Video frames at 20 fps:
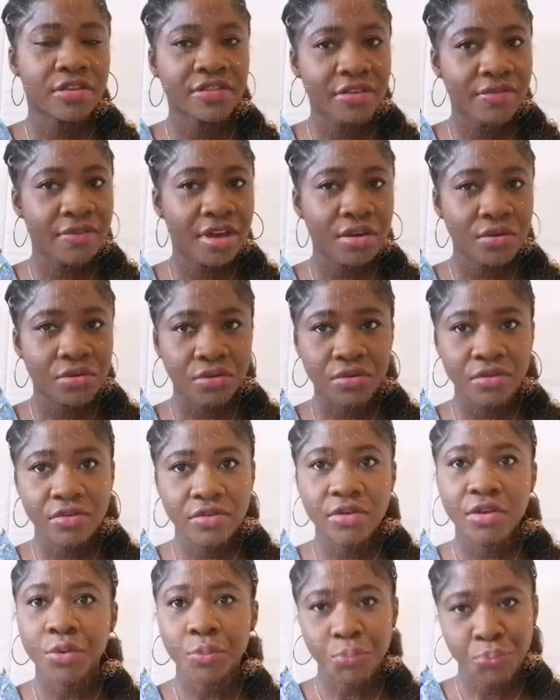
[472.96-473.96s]
He's never
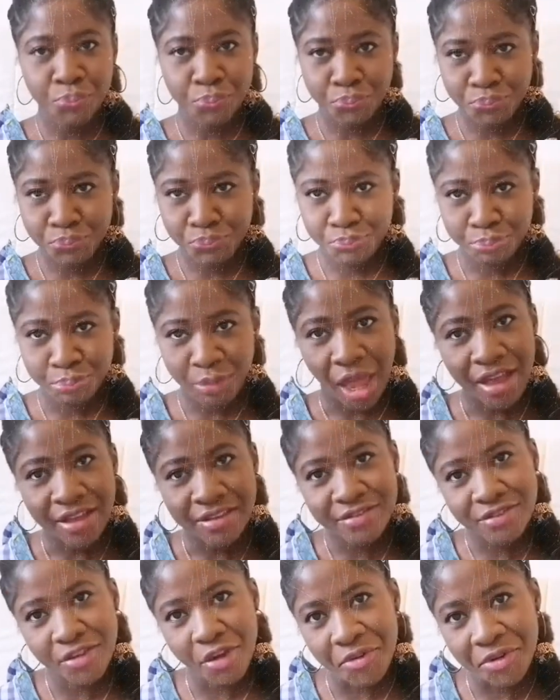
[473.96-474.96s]
cooked.
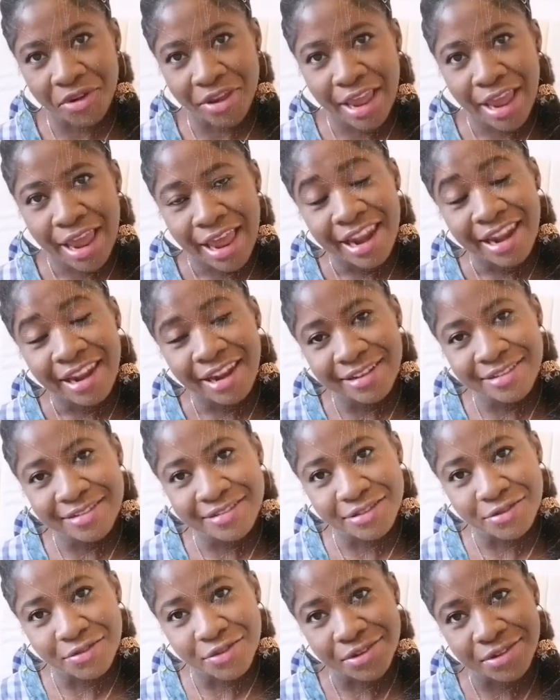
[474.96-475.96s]
Sorry,
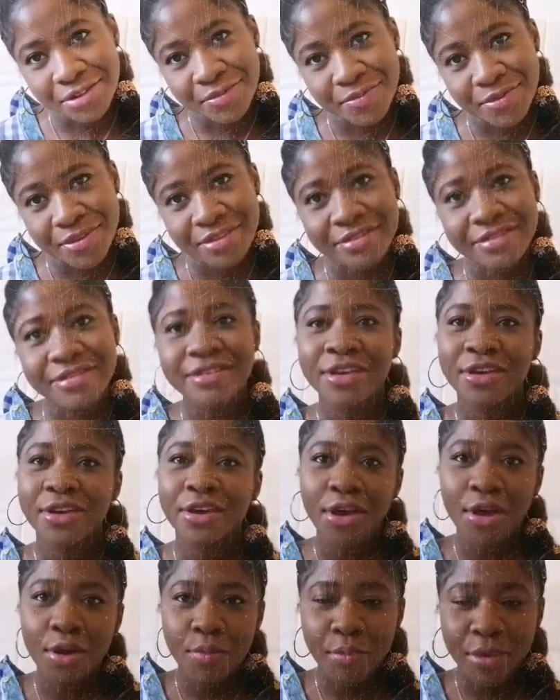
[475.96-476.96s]
let's derail a bit.
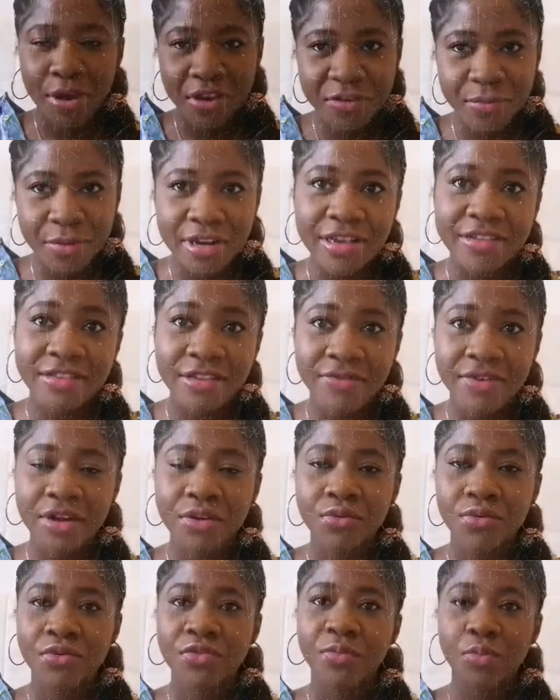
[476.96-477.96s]
My husband has never
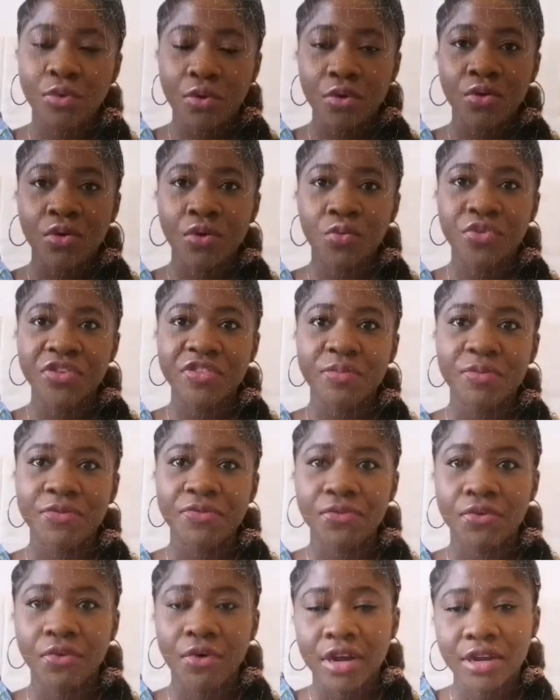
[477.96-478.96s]
cooked bulgur wheat
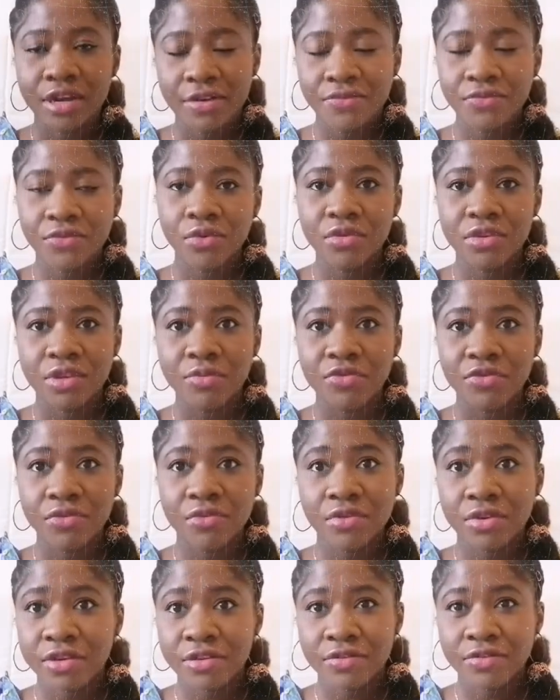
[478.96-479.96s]
before, and I've told him to
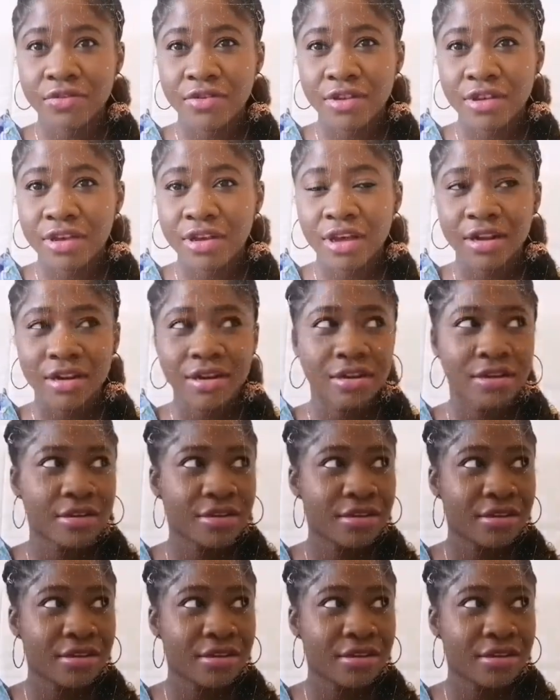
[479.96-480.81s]
cook it today, and